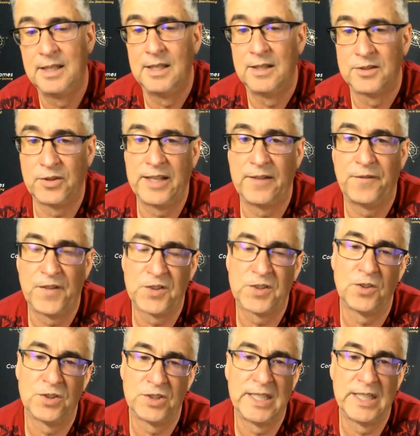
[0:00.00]
So the
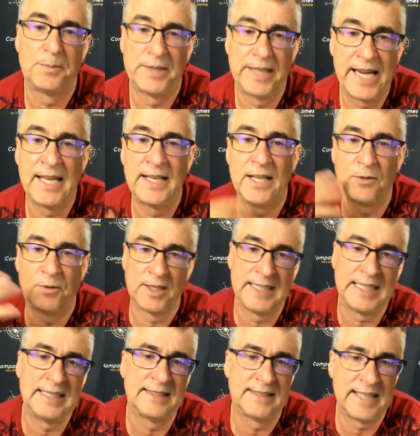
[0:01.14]
official ship date and
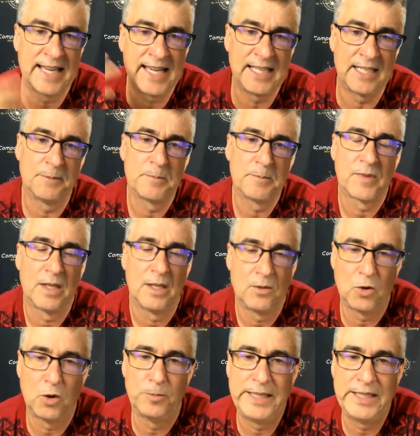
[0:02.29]
release date
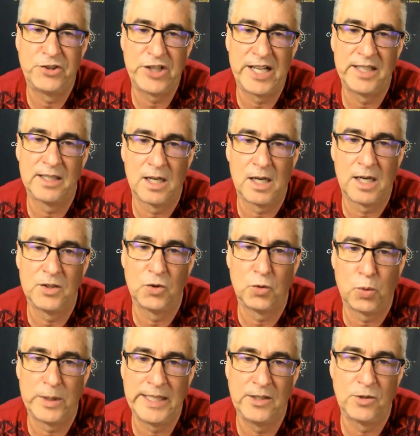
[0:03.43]
will be Gen Con
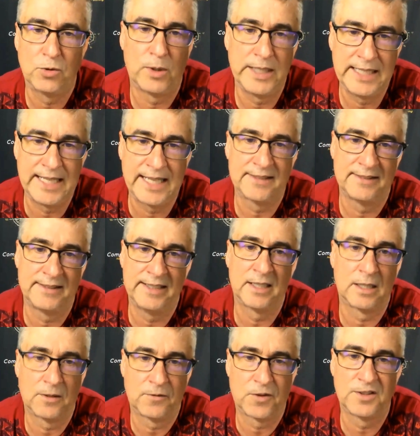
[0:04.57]
2020 next
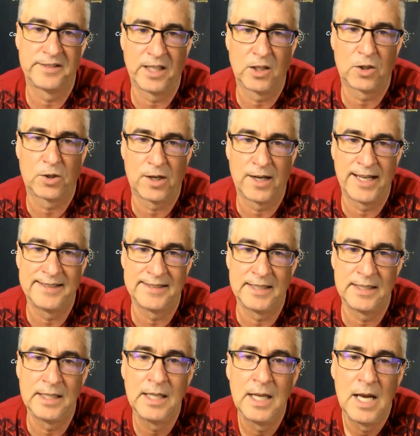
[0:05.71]
year for Stellar
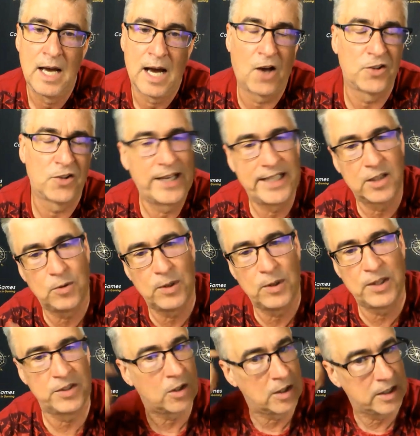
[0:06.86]
Horizon. I also had a question
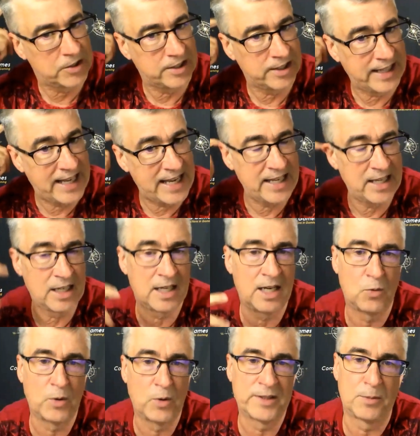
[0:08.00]
earlier today uh,
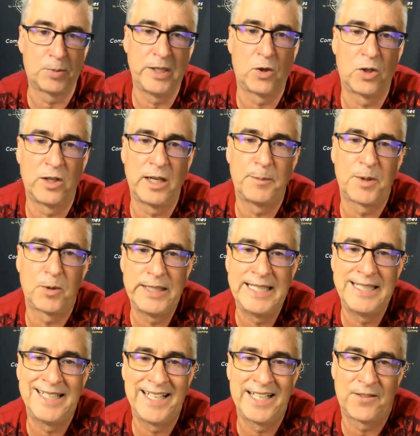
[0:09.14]
what's the pre order number we need
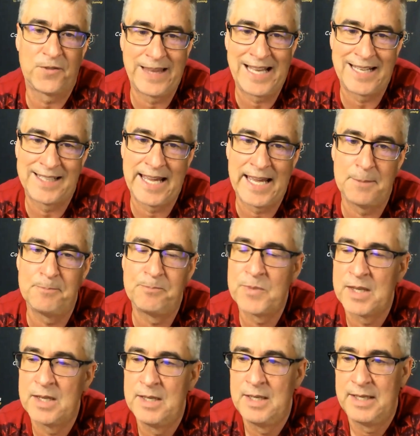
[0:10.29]
to hit for that game?
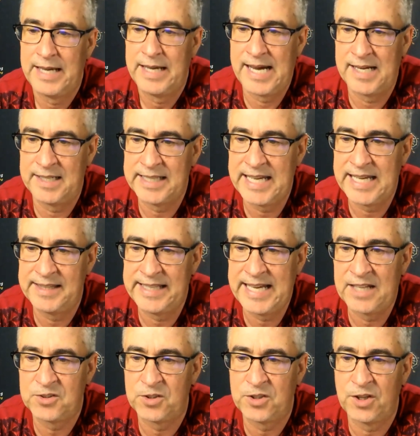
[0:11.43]
And again, the
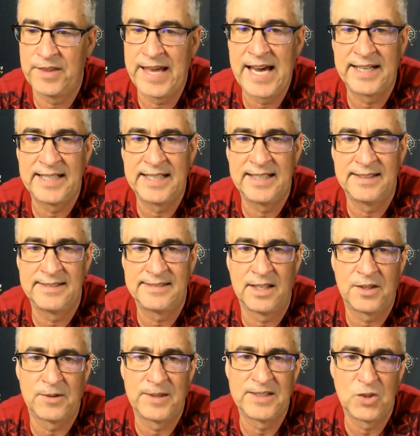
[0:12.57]
answer to that is uh,
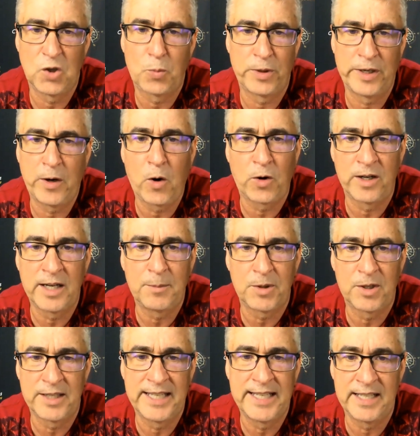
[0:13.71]
there is no pre order number
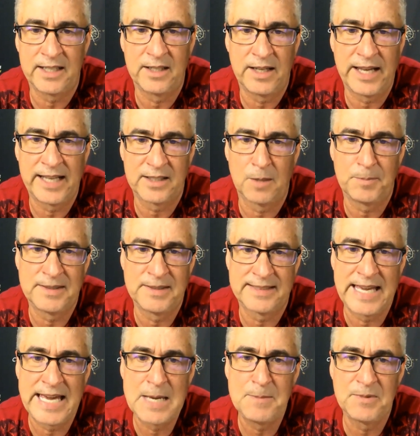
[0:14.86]
to hit at Compass
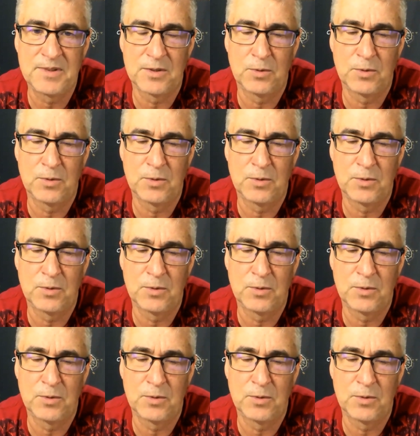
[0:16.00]
Games.